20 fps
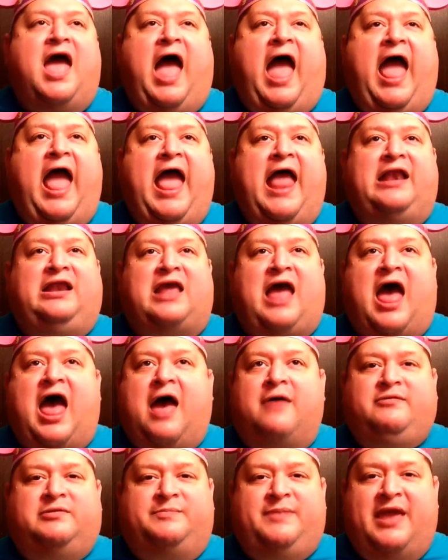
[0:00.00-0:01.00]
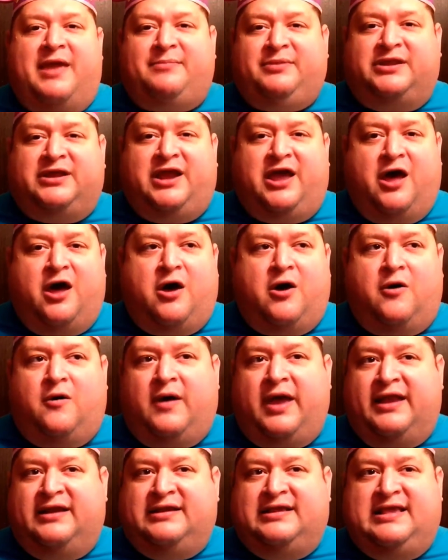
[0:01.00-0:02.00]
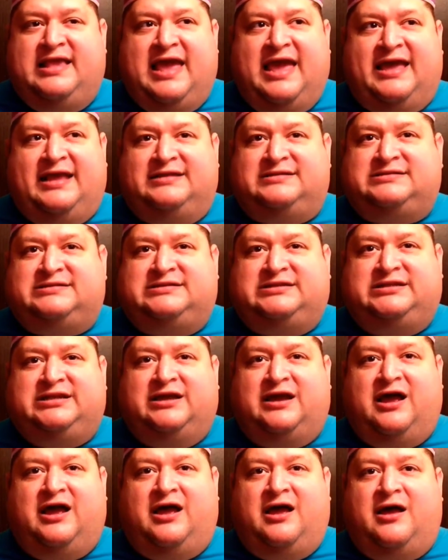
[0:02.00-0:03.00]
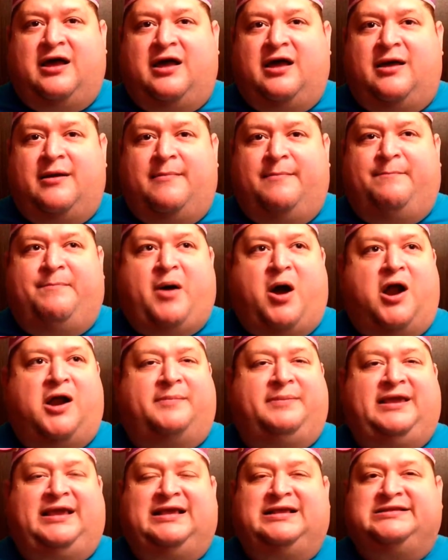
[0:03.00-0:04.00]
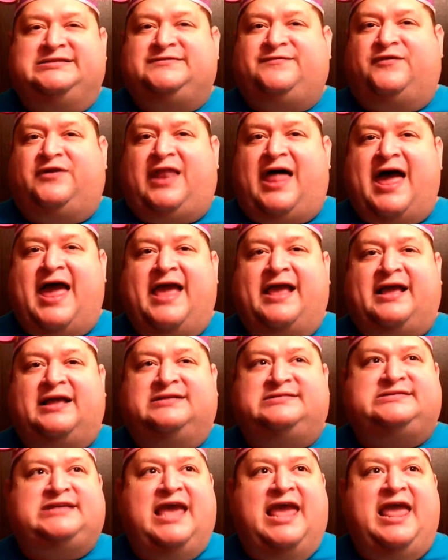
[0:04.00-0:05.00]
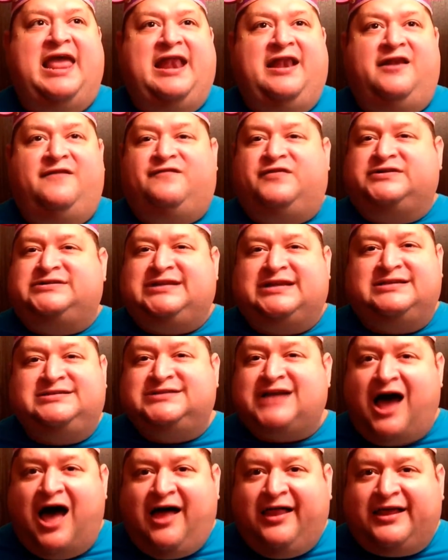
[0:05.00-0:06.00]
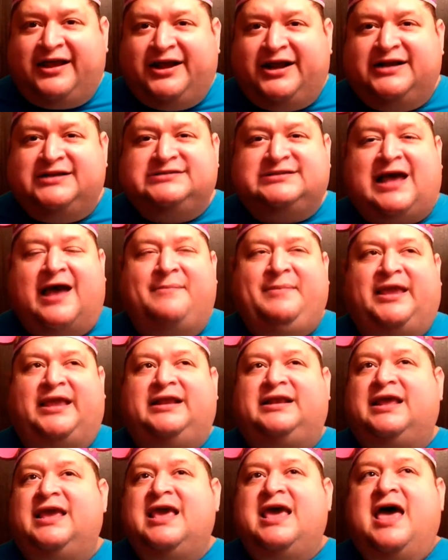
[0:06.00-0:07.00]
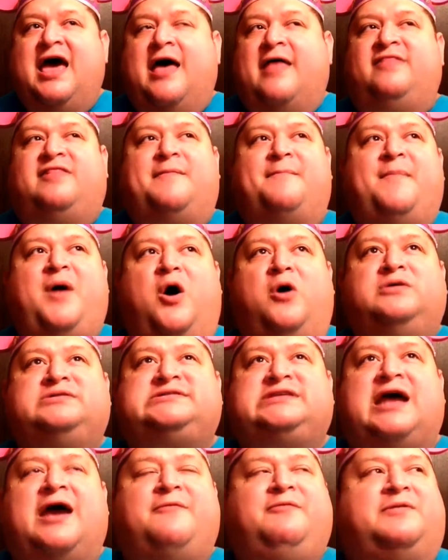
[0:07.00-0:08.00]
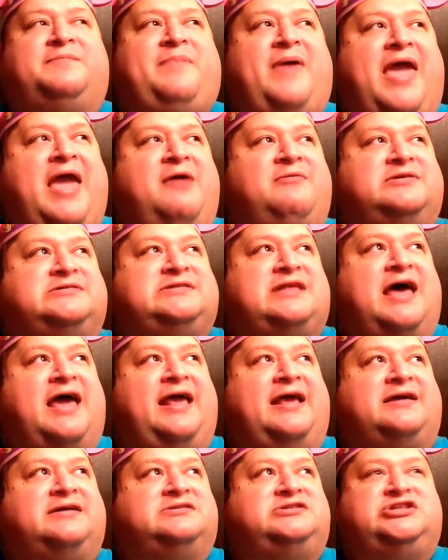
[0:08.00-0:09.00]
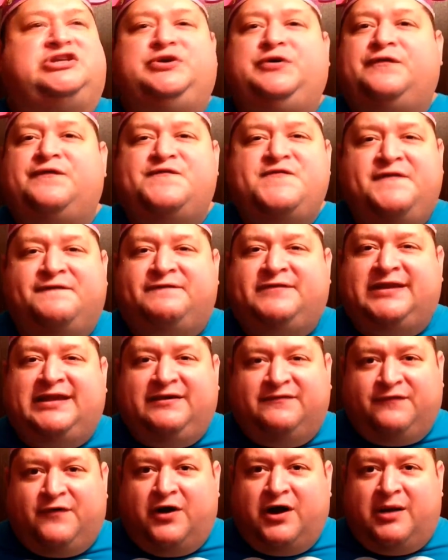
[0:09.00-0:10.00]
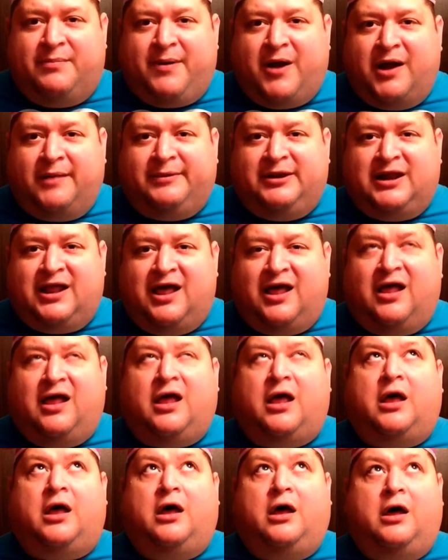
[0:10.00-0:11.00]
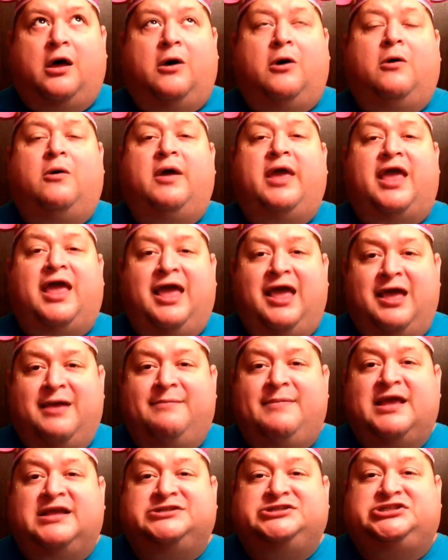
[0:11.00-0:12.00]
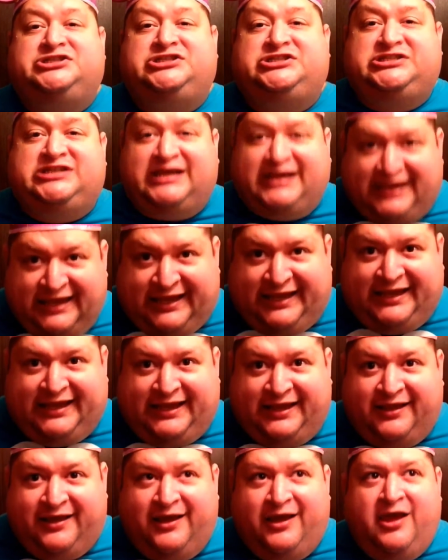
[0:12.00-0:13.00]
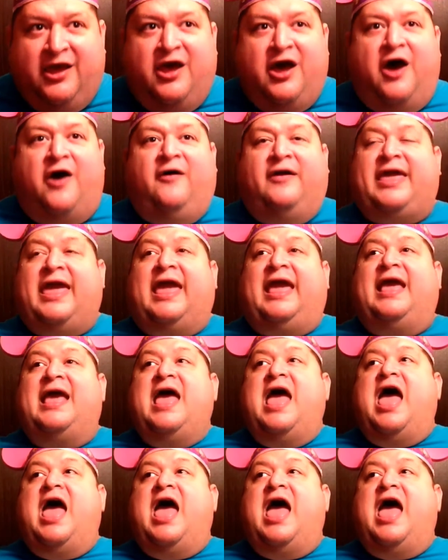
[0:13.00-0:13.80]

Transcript: And I would be able to go and get Barbies for like $10. I mean, the most I would pay was like $2.50 for a Barbie doll. OMG. Okay.